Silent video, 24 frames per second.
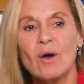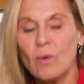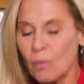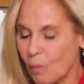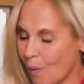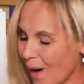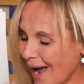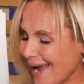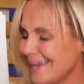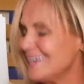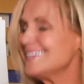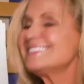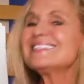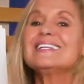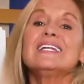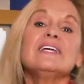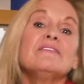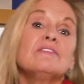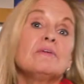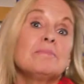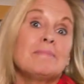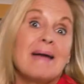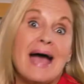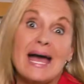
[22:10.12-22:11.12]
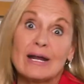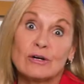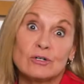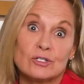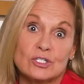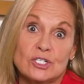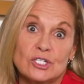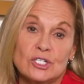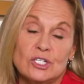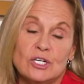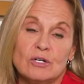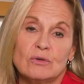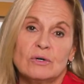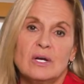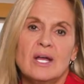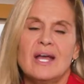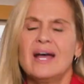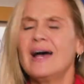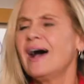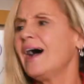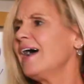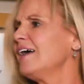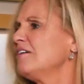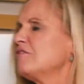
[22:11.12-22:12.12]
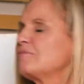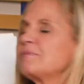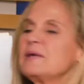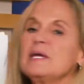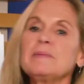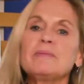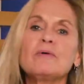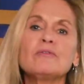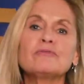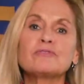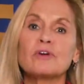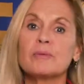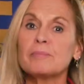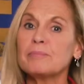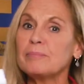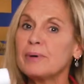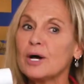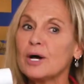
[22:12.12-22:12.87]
Why does it even matter to you? I have people from